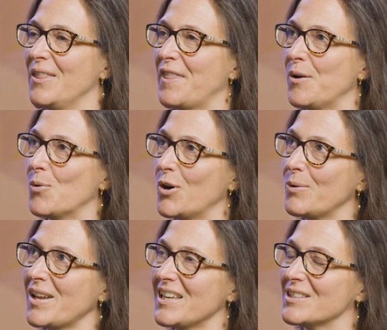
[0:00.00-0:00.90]
their
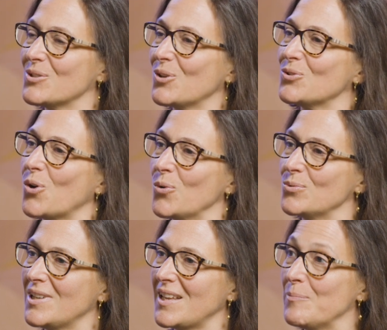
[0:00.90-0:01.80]
worry is not
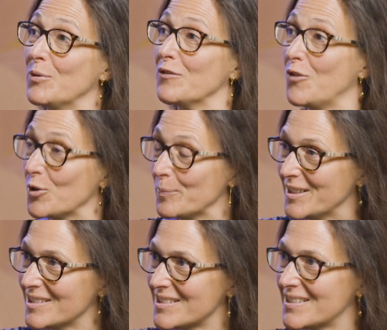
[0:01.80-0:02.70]
only
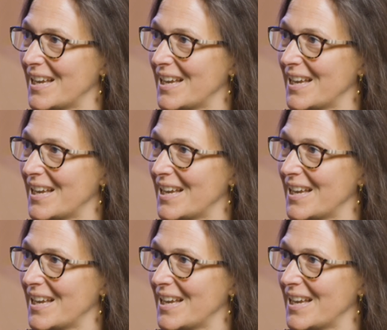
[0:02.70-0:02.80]
performance,